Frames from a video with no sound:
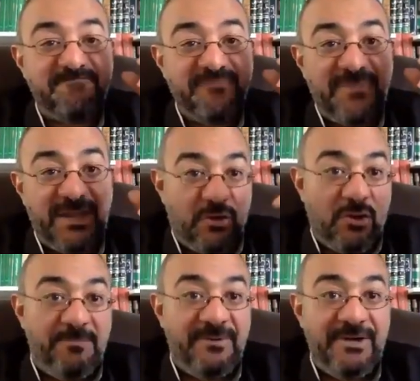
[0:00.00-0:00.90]

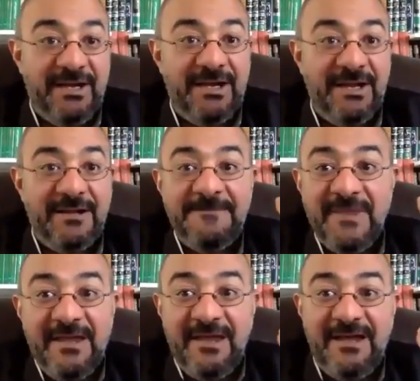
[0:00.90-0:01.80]
Europe in a
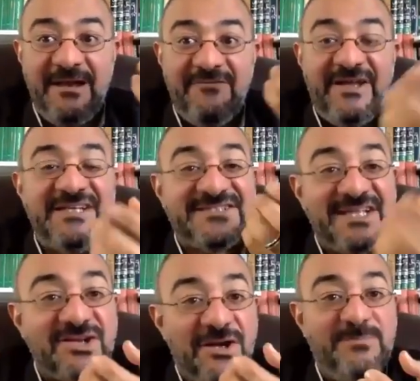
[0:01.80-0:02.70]
very
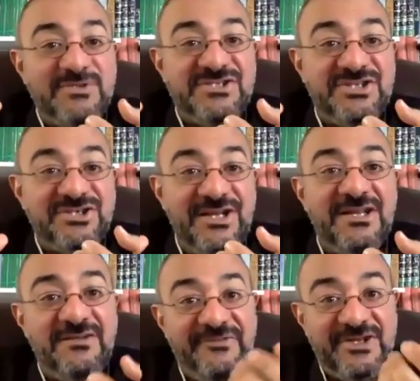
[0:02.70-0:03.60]
central position in
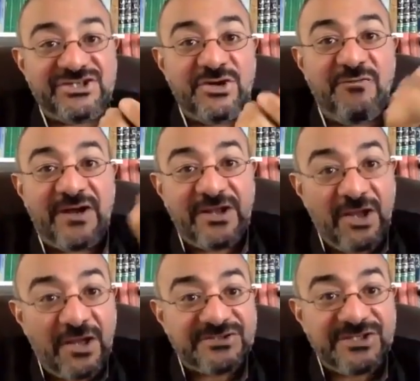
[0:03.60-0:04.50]
the definition of
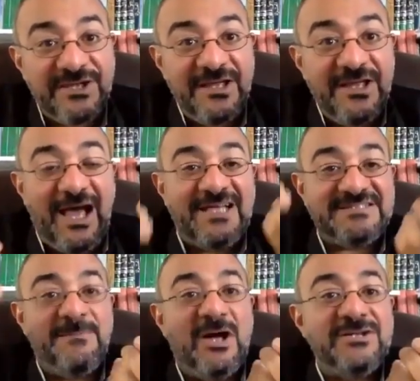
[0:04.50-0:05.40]
archaeology as
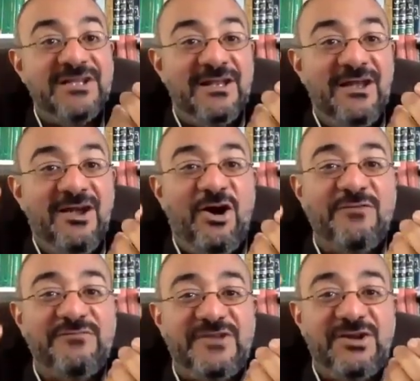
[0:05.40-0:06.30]
a model of
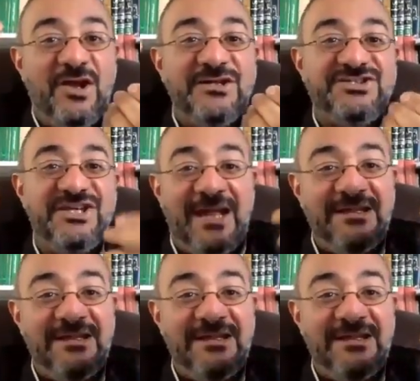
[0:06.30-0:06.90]
technology and